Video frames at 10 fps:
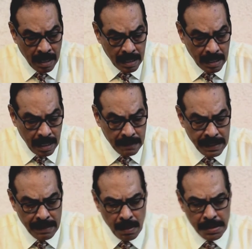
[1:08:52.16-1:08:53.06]
God,
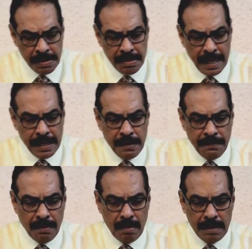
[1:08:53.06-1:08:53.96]
we want to thank you
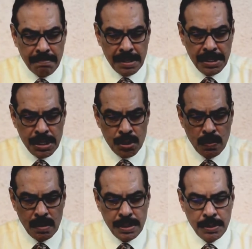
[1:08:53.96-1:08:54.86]
for the precious
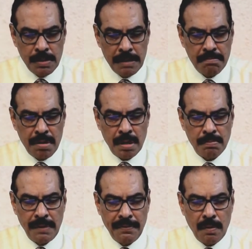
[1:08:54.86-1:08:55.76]
word you have brought
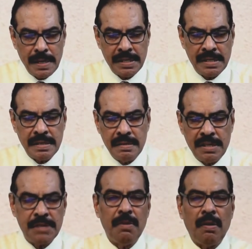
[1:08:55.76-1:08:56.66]
before us
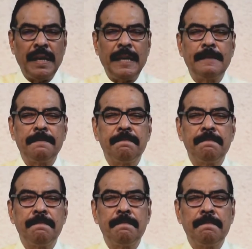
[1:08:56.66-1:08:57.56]
this morning.
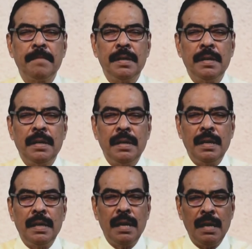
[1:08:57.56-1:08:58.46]

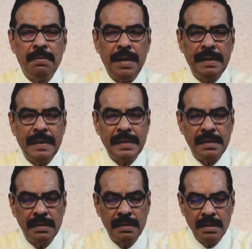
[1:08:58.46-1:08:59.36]
God, pray
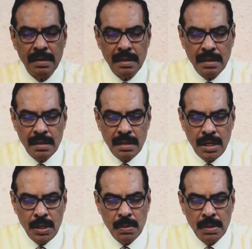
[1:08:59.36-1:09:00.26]
that
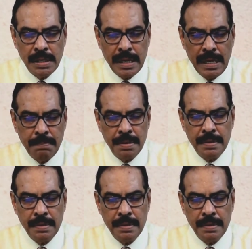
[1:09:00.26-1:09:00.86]
you would keep,